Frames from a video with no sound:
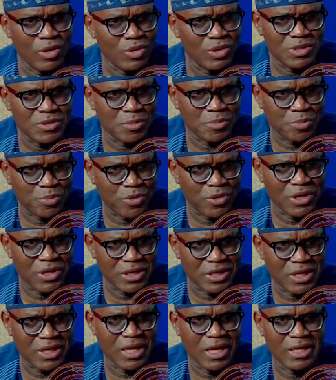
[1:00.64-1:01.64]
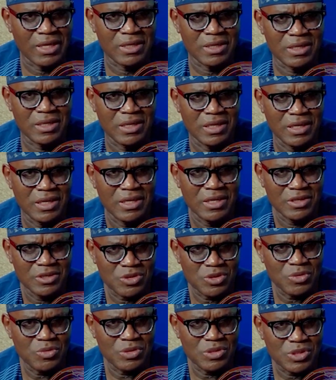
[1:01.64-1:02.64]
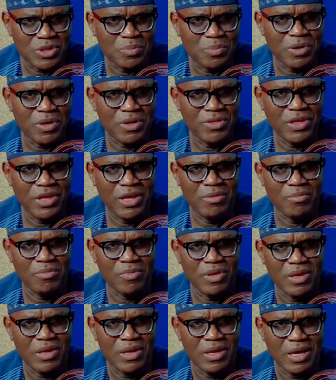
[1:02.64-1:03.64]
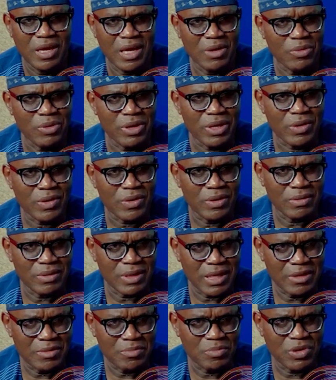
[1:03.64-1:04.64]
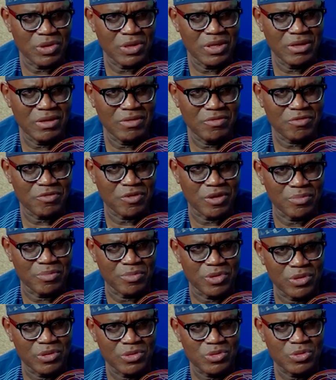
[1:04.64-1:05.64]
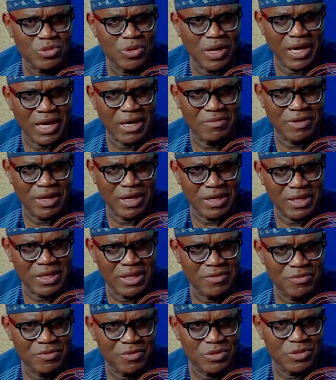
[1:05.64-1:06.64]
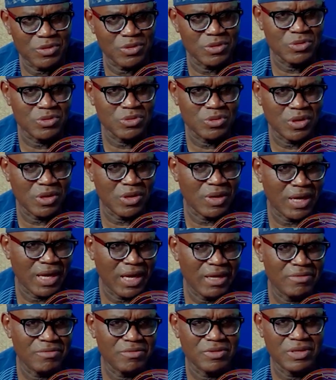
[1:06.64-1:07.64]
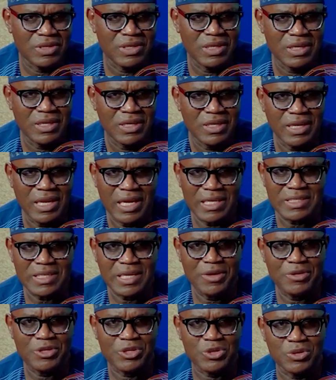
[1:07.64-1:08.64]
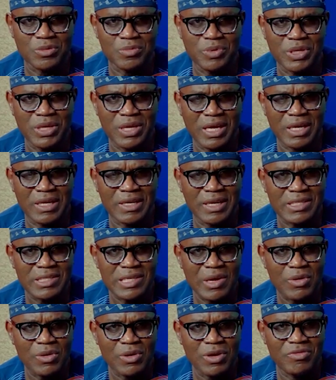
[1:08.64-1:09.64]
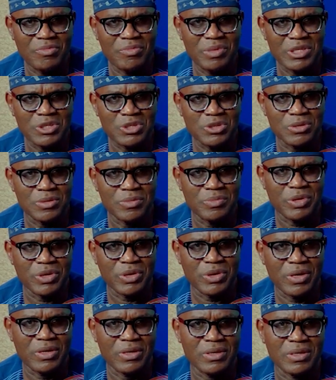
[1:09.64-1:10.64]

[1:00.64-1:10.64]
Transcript: poor in the land. So we support them, and we get money from those who have and give to those who don't have. That's how it should be, and that's how government should be run.